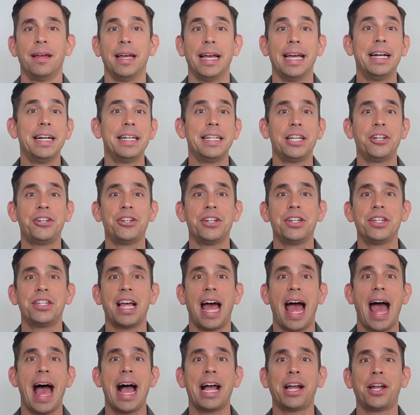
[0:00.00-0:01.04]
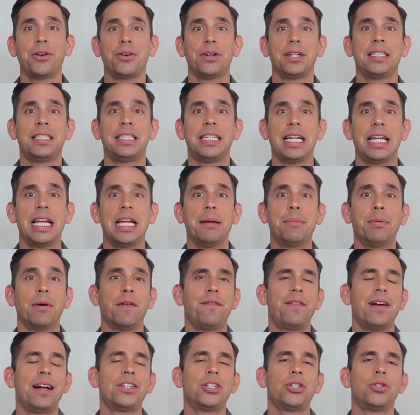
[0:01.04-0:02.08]
In addition to accuracy,
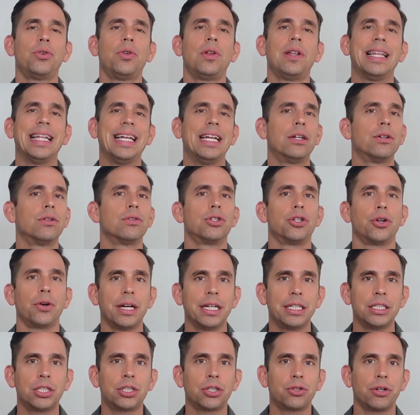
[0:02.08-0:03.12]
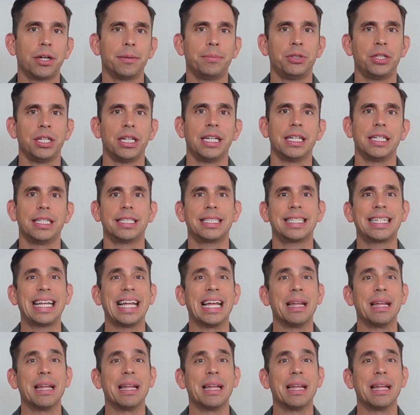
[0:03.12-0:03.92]
professional legal transcriptionists